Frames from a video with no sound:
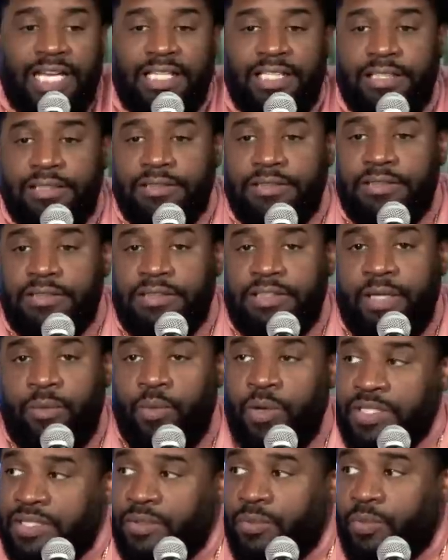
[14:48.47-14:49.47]
talent
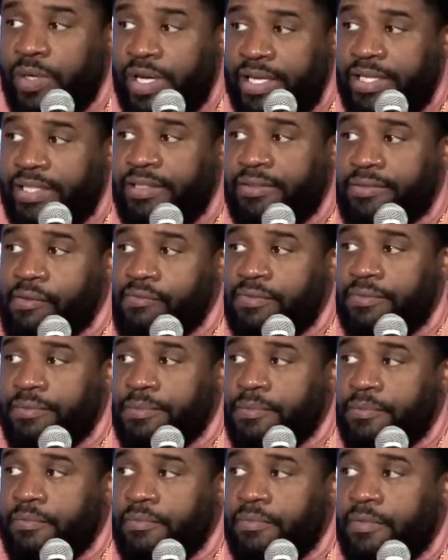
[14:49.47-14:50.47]
that wasn't ready.
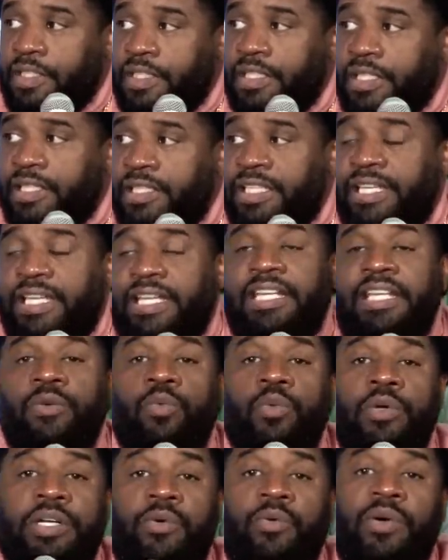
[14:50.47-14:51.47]
Mm-hmm. Then
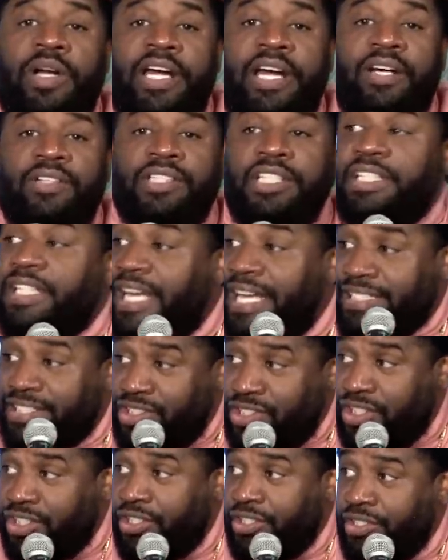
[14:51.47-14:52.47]
he went around the
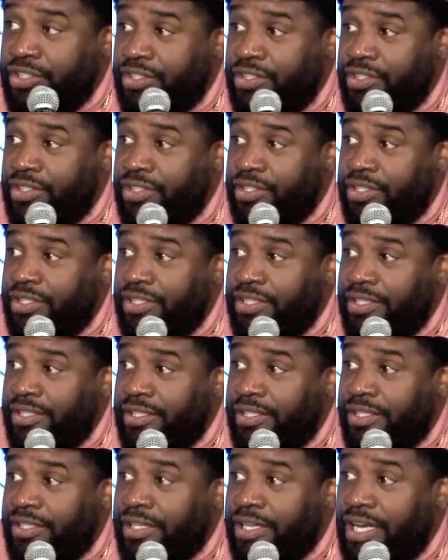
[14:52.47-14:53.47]
next year
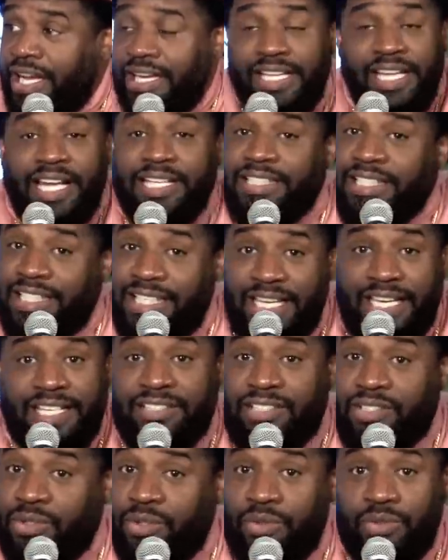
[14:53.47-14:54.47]
mm-hmm. and he had to
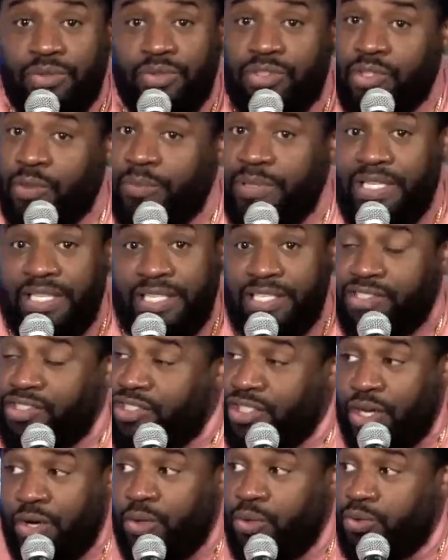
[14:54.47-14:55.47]
cancel so many of
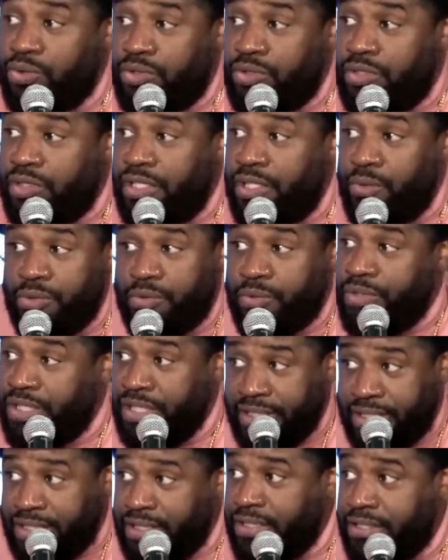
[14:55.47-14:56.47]
his shows. It
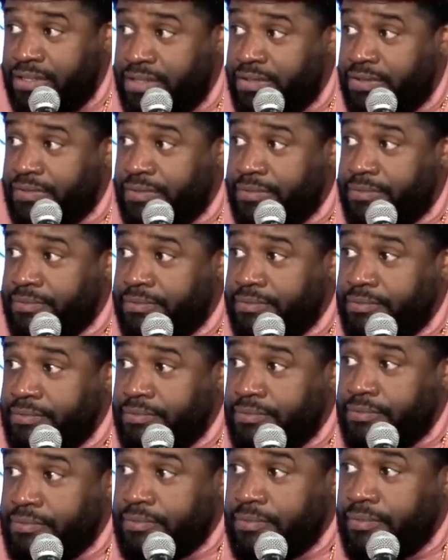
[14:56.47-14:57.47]
was ridiculous. Yeah.
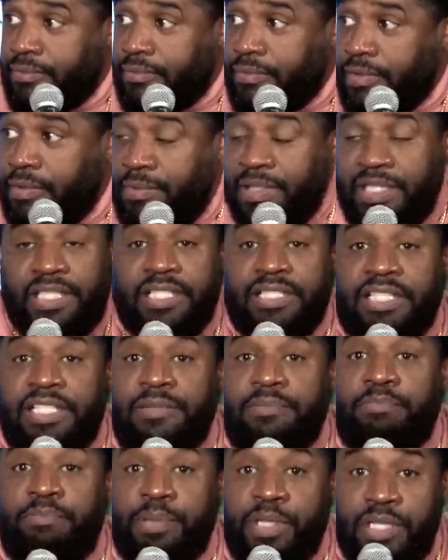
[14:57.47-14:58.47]

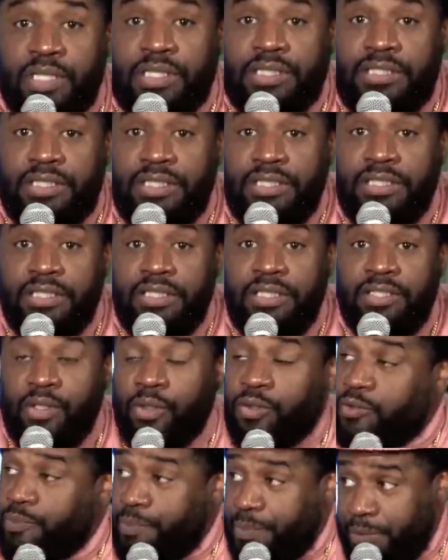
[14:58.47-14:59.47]
Because he booked
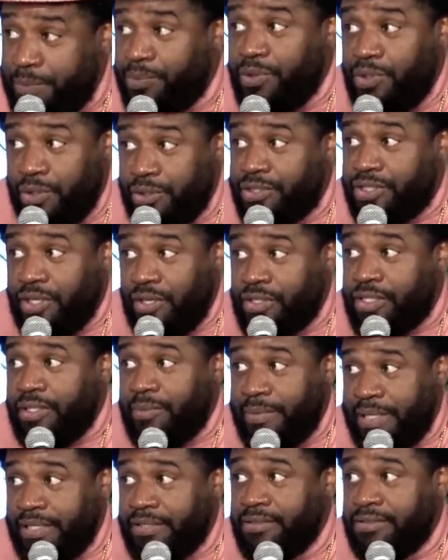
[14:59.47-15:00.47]
those people you're
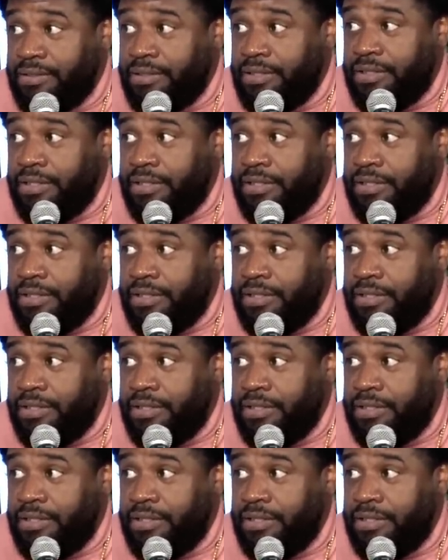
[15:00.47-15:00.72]
talking about.